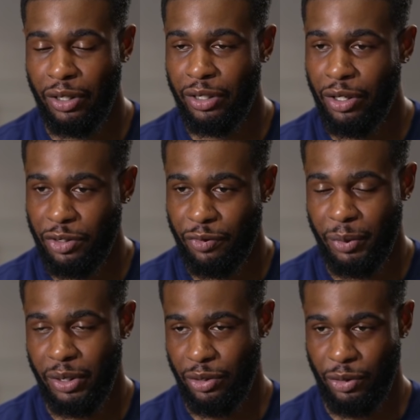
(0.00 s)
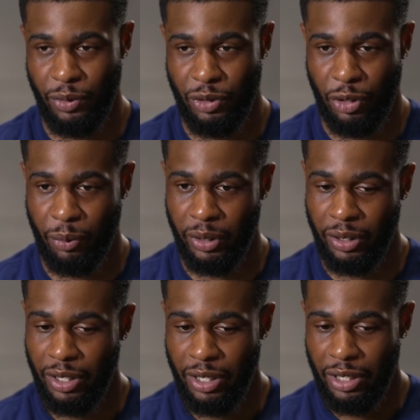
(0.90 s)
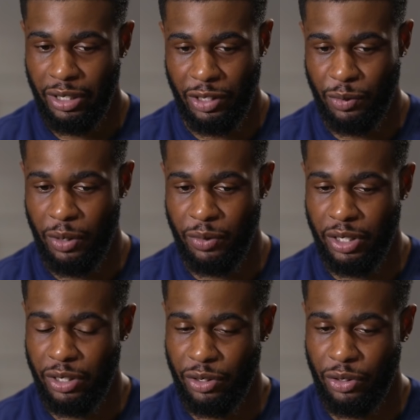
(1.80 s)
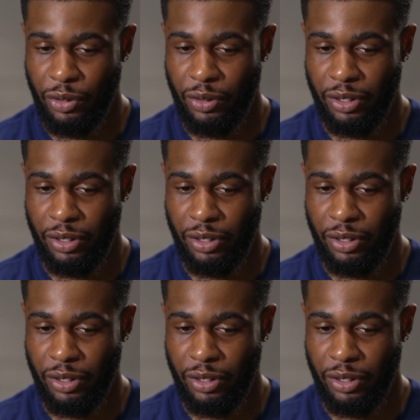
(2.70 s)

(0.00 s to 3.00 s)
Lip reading: he asked for me to do a job, and that's what I was there to do.